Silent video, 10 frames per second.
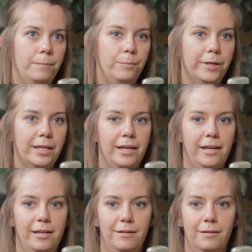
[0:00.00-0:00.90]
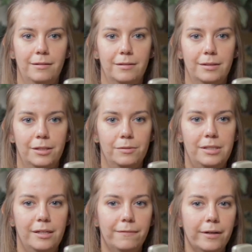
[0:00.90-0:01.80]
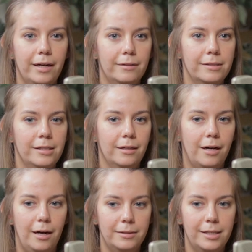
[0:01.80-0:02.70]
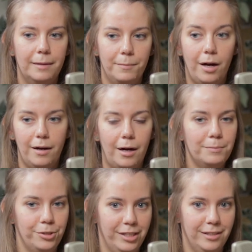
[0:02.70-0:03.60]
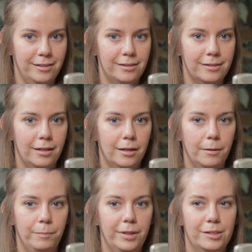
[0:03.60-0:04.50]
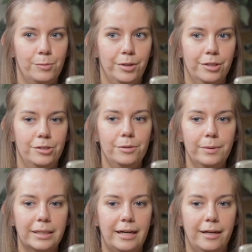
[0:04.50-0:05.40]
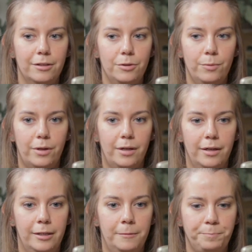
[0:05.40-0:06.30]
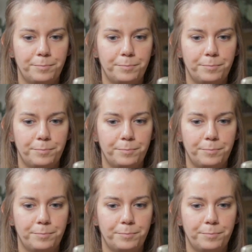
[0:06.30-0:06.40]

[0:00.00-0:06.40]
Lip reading: bring in, different housing type options. Because when you're doing that, you are